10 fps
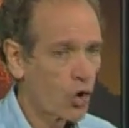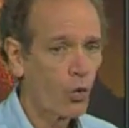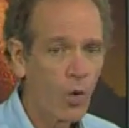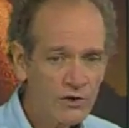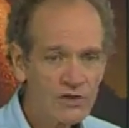
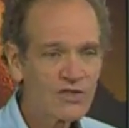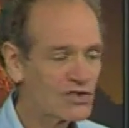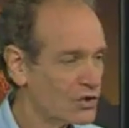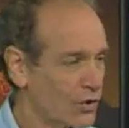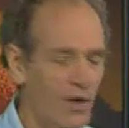What does he
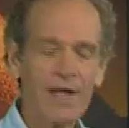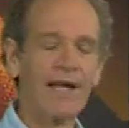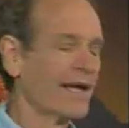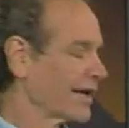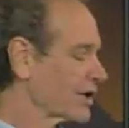do?
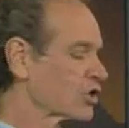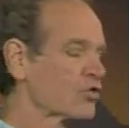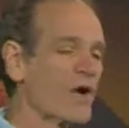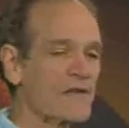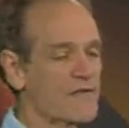
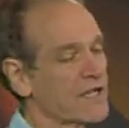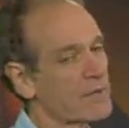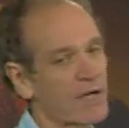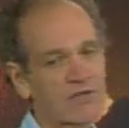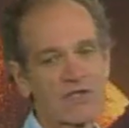Great thing
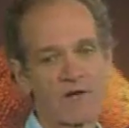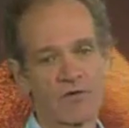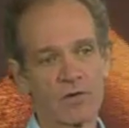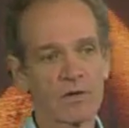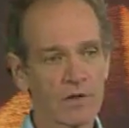about
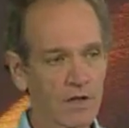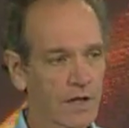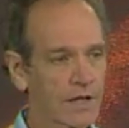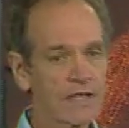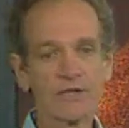Seferu.
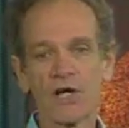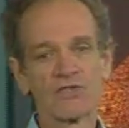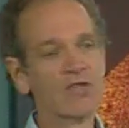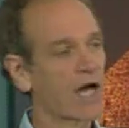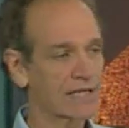He does
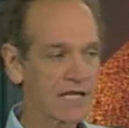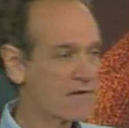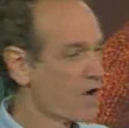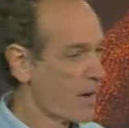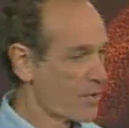not
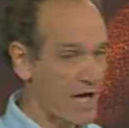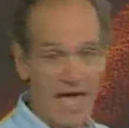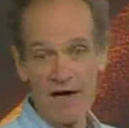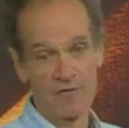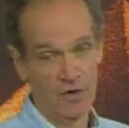give up,
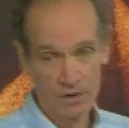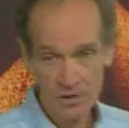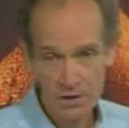ever.